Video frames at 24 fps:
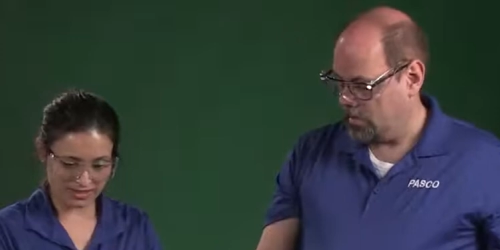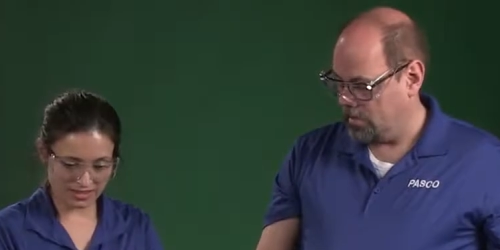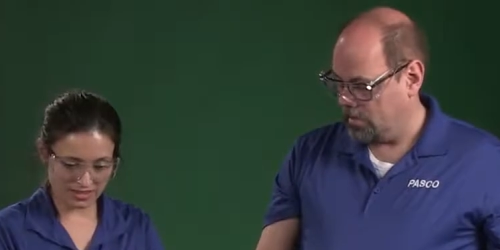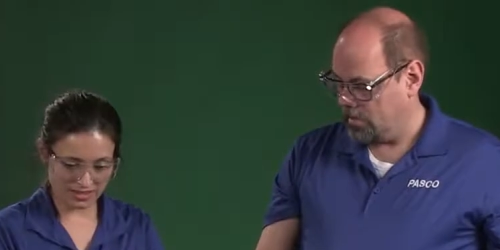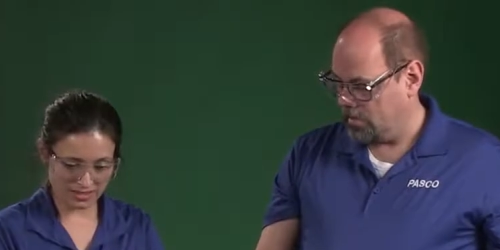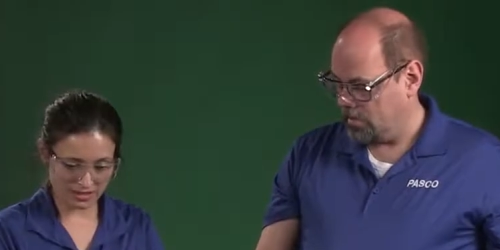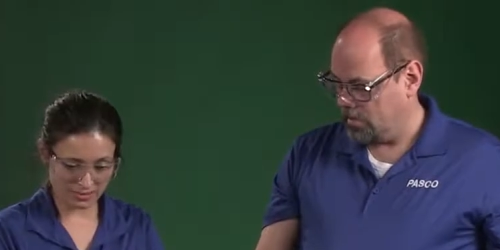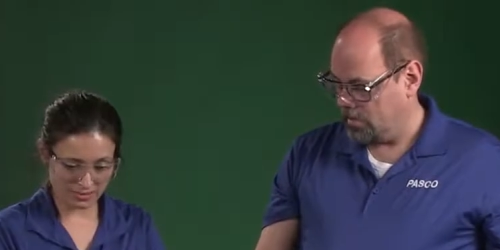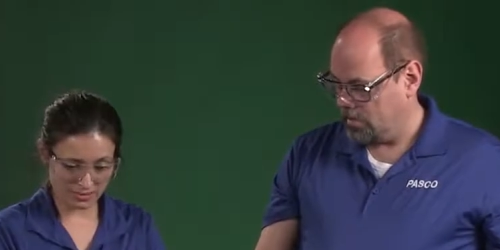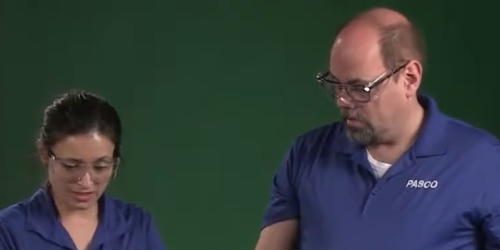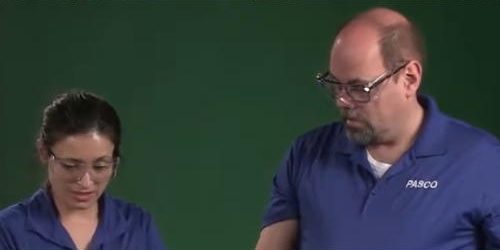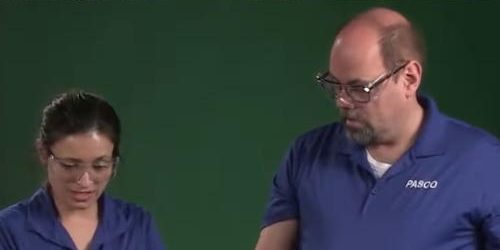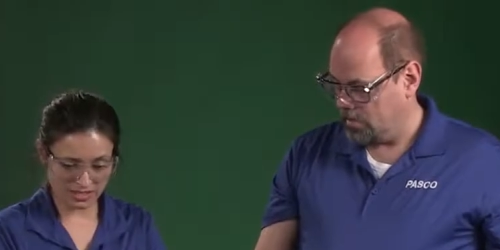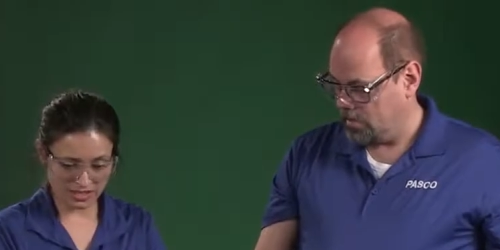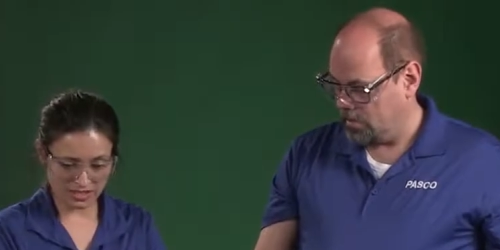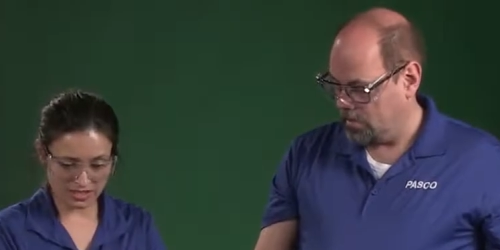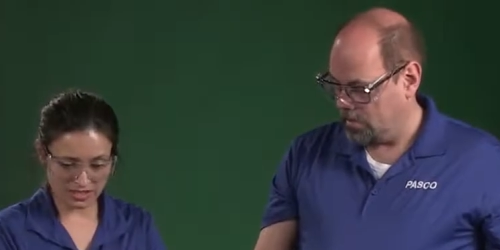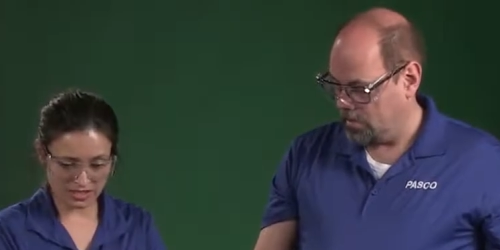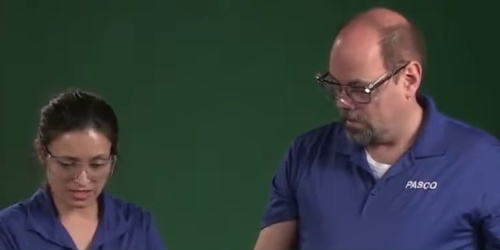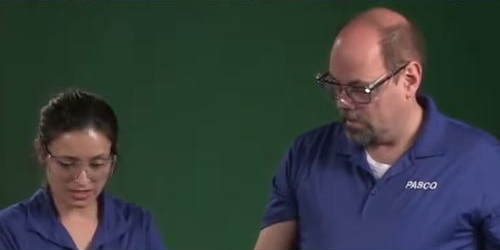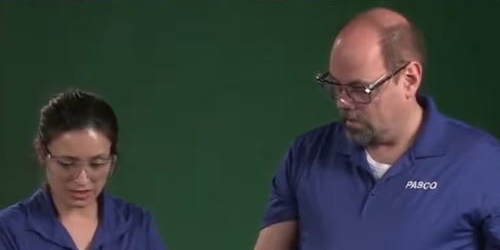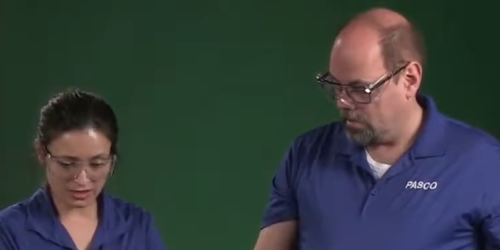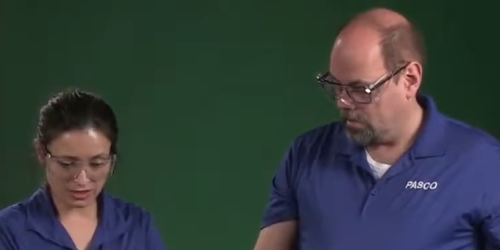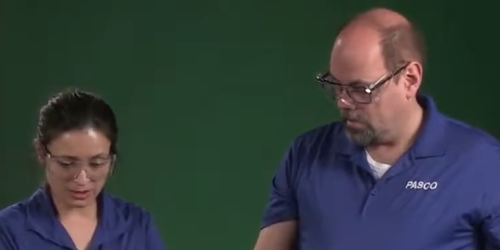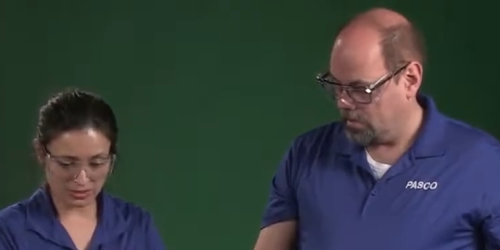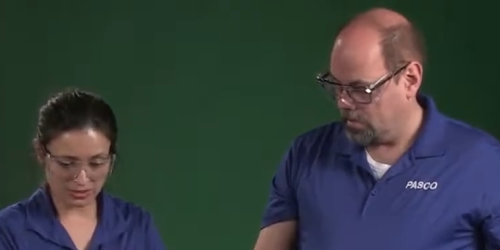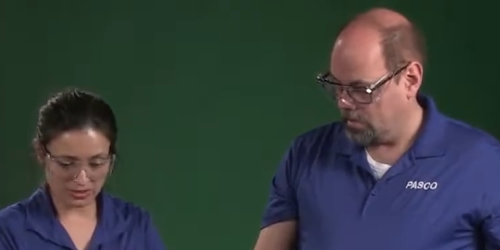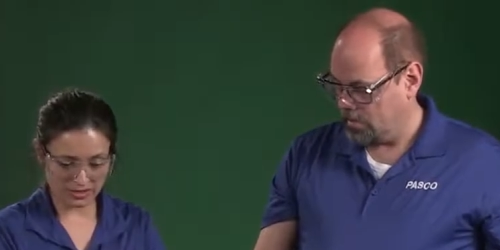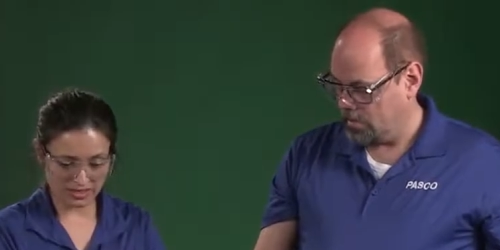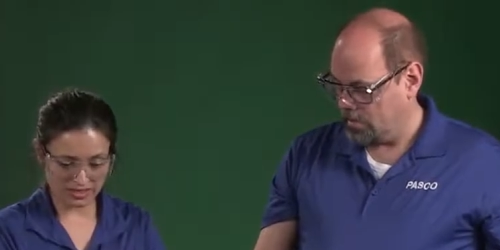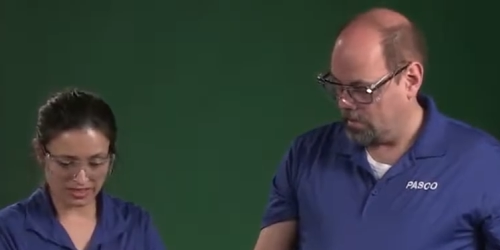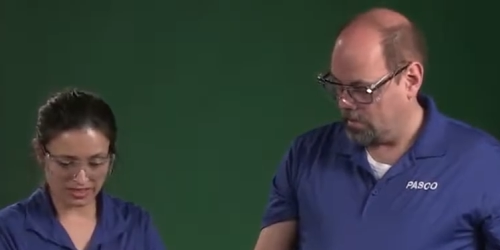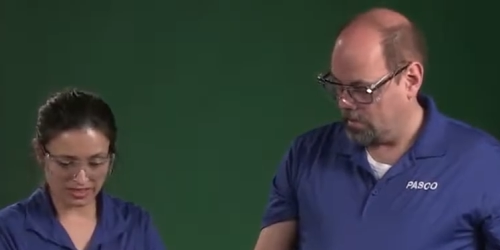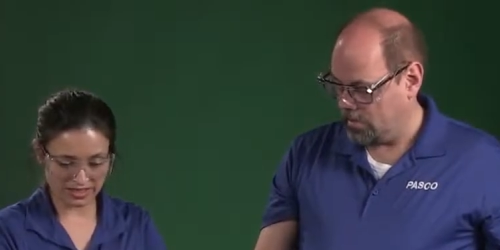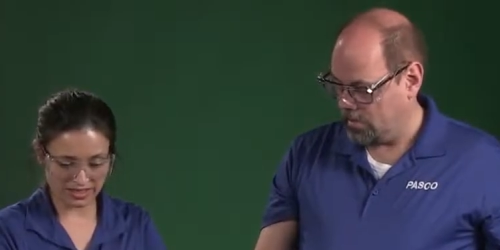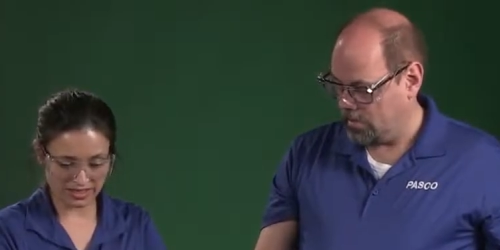Speaker 1: get this ready to
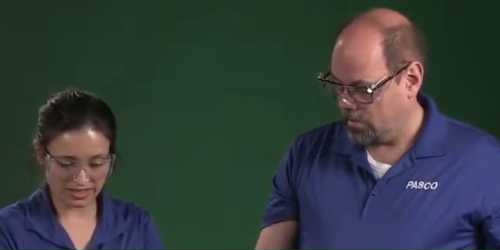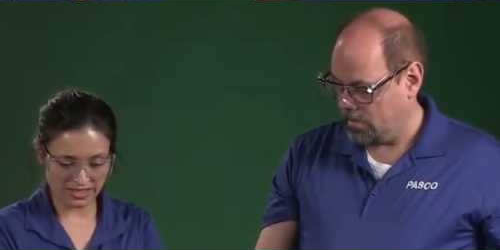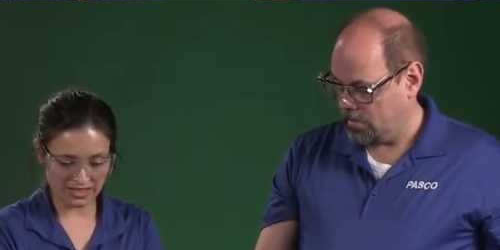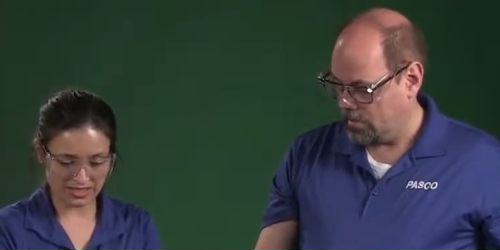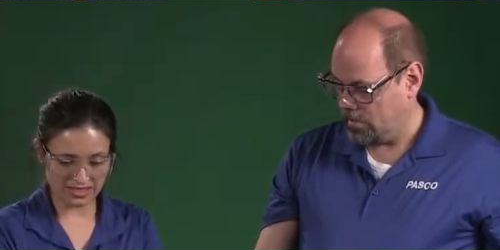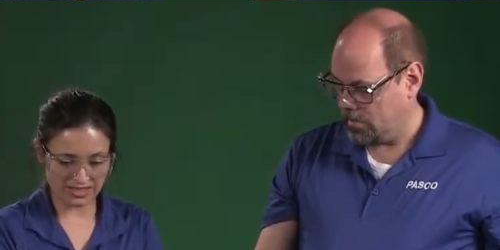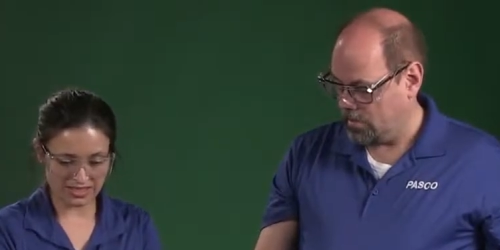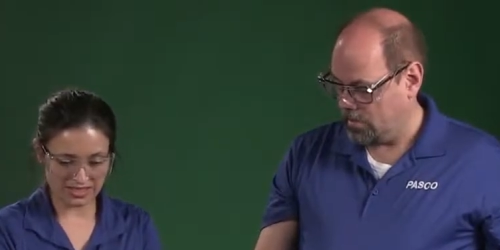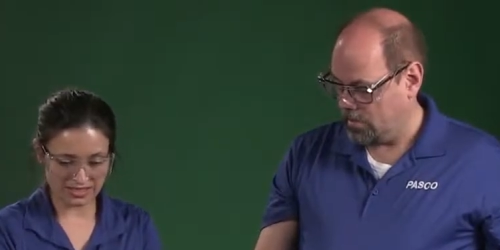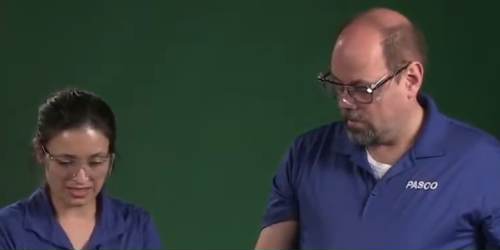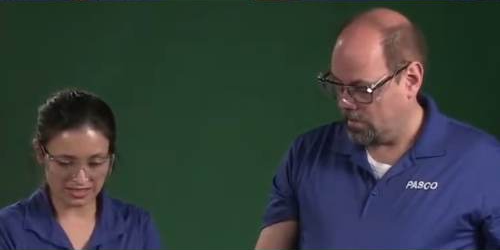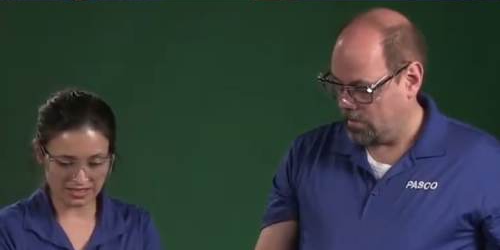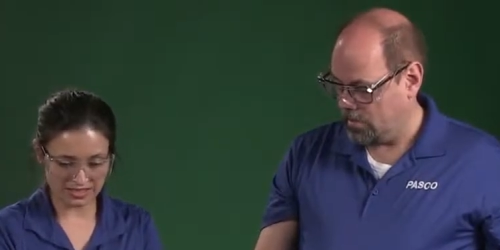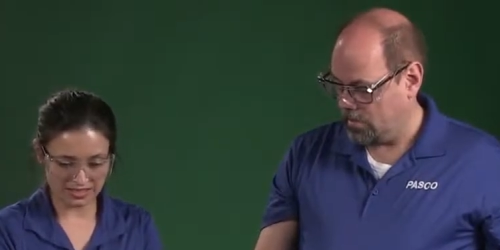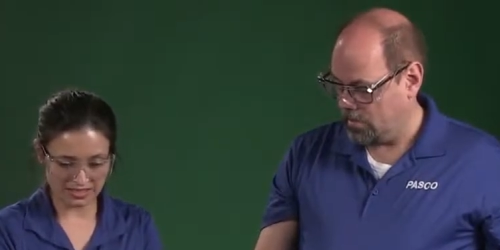quickly